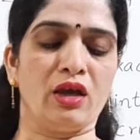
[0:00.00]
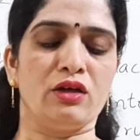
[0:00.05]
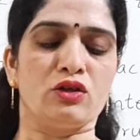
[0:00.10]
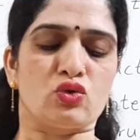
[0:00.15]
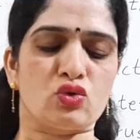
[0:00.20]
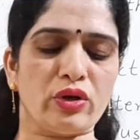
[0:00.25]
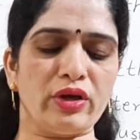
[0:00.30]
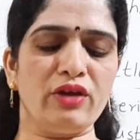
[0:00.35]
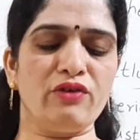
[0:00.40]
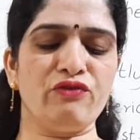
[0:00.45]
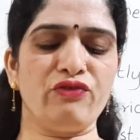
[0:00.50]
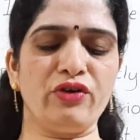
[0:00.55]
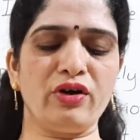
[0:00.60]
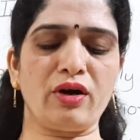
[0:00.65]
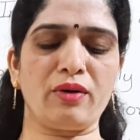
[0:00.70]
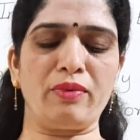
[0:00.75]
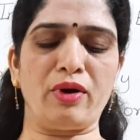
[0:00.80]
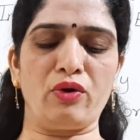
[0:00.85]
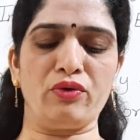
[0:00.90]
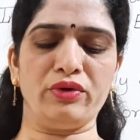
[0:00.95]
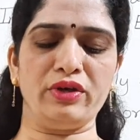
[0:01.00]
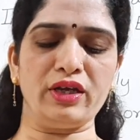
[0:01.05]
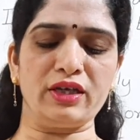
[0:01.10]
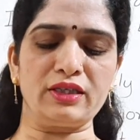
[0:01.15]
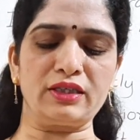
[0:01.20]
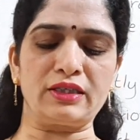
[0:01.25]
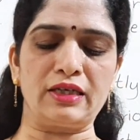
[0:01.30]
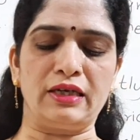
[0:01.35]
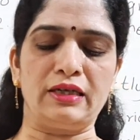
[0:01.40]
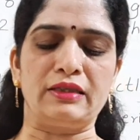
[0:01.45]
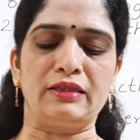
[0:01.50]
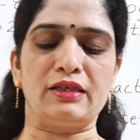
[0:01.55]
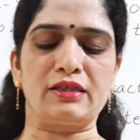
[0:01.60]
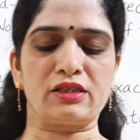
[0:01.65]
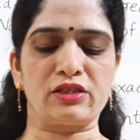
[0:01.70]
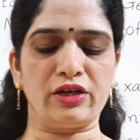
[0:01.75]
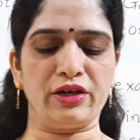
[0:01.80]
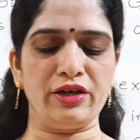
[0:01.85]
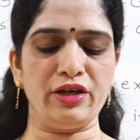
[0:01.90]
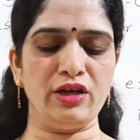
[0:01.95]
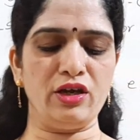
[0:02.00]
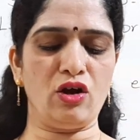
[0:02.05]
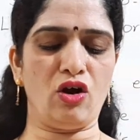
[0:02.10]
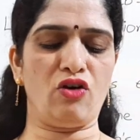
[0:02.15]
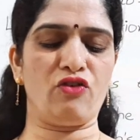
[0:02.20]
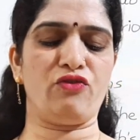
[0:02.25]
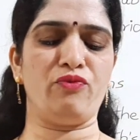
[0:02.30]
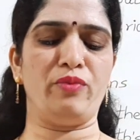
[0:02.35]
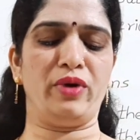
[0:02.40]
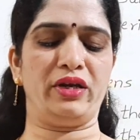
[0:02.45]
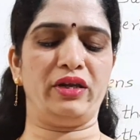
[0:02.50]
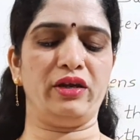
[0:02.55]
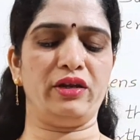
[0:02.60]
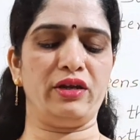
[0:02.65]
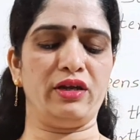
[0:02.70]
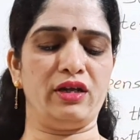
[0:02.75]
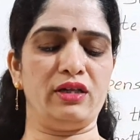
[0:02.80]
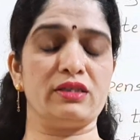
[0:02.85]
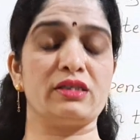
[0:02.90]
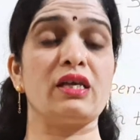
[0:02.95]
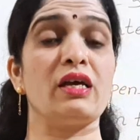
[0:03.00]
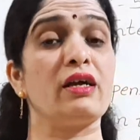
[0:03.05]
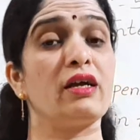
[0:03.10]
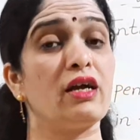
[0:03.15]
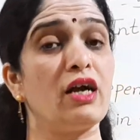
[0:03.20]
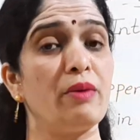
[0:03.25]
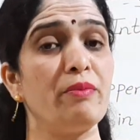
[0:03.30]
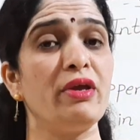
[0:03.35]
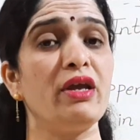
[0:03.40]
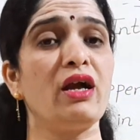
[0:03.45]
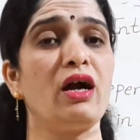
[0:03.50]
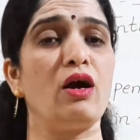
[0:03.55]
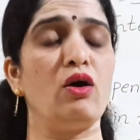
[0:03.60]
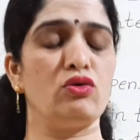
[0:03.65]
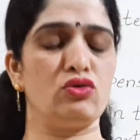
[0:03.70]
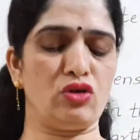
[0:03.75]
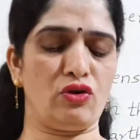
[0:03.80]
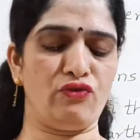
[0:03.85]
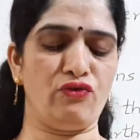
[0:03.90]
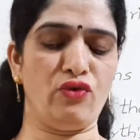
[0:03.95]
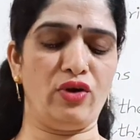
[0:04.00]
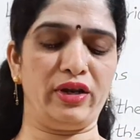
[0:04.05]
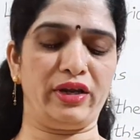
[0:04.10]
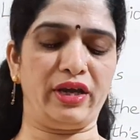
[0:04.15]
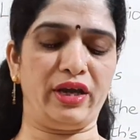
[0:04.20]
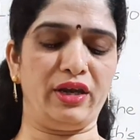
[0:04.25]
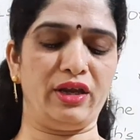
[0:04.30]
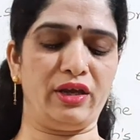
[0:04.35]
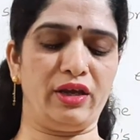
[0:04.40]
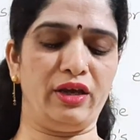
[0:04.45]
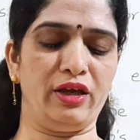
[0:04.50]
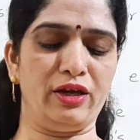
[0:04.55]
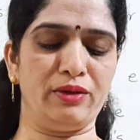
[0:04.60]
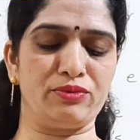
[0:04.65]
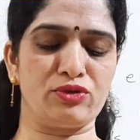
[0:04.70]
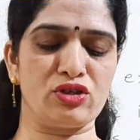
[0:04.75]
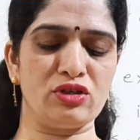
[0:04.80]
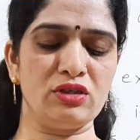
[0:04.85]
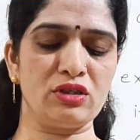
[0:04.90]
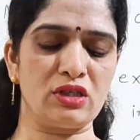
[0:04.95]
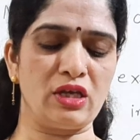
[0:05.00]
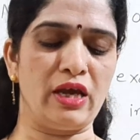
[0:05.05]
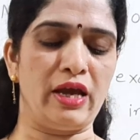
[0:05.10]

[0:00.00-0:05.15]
To infer about this, the study of materials coming out of volcanic eruptions